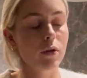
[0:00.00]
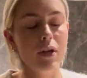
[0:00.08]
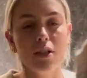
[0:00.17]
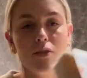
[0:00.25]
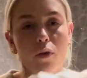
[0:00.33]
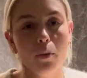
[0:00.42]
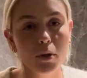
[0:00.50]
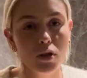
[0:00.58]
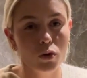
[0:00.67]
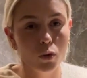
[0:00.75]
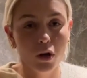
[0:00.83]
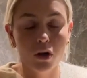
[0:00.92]
and it's from a
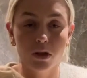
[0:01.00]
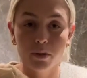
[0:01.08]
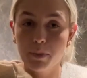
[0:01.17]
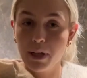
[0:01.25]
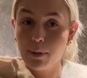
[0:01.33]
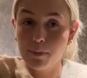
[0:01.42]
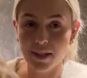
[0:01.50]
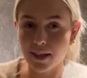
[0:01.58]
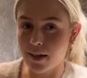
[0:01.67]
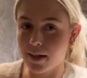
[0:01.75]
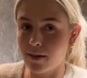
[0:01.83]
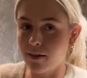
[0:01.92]
store called Beams
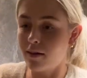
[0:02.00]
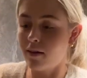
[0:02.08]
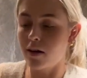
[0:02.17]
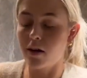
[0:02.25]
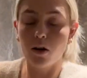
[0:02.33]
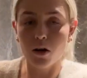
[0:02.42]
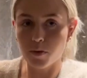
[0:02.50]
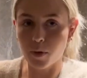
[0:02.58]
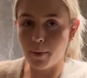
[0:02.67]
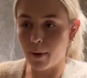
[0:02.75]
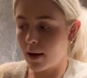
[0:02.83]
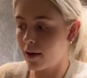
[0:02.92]
in Causeway
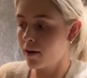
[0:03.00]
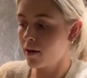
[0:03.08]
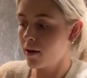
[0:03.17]
Bay,